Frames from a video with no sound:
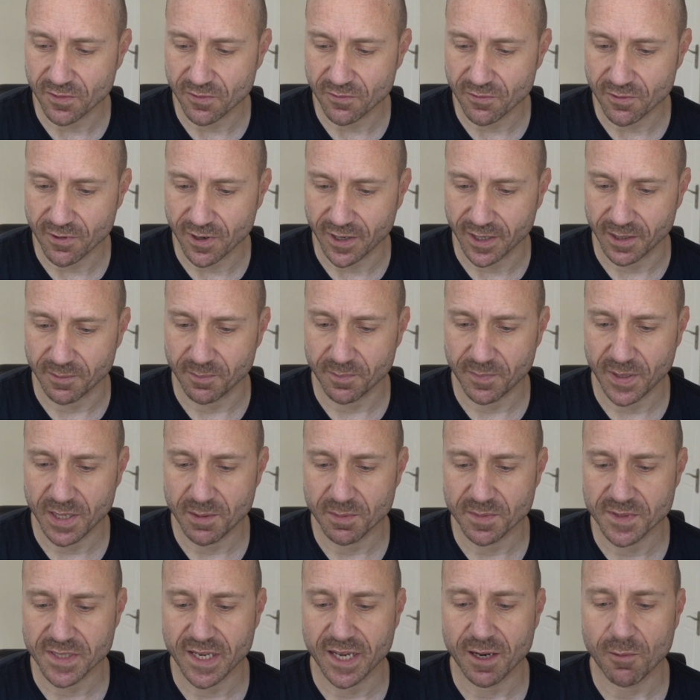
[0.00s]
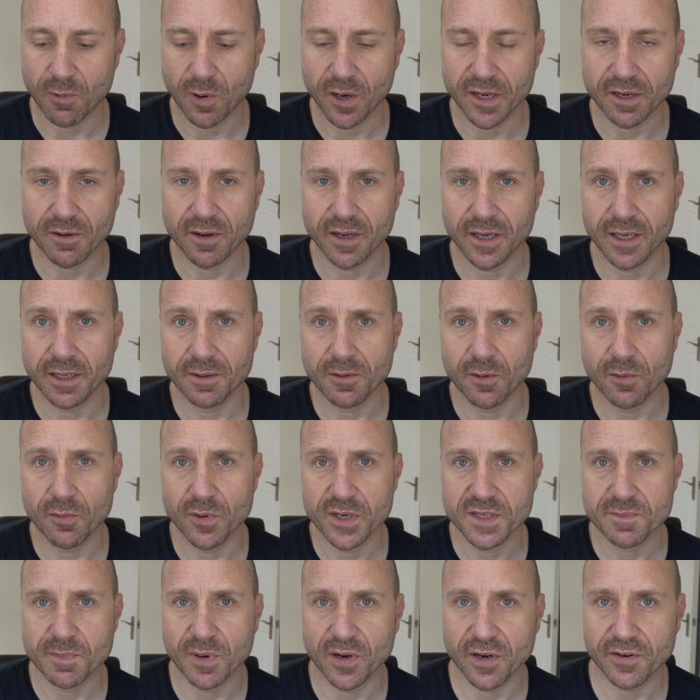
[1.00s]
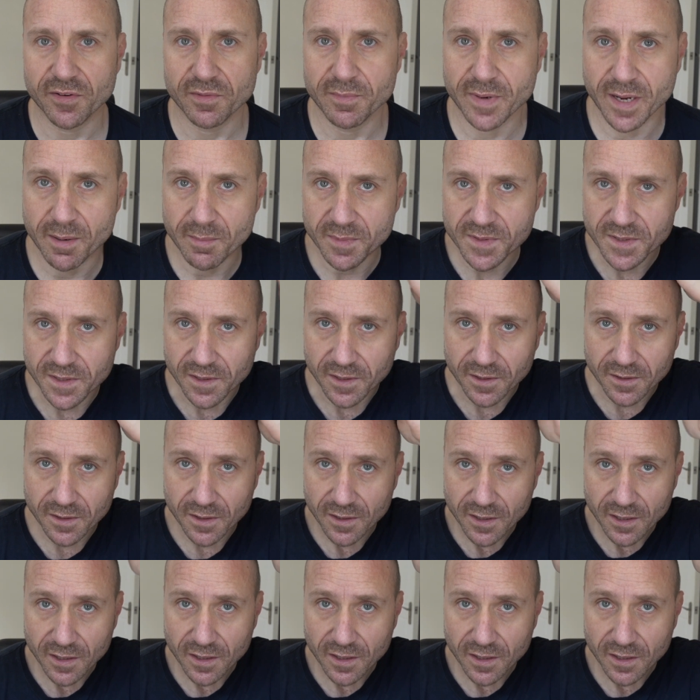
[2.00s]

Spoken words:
Right, people say, why do I always buy from Amazon?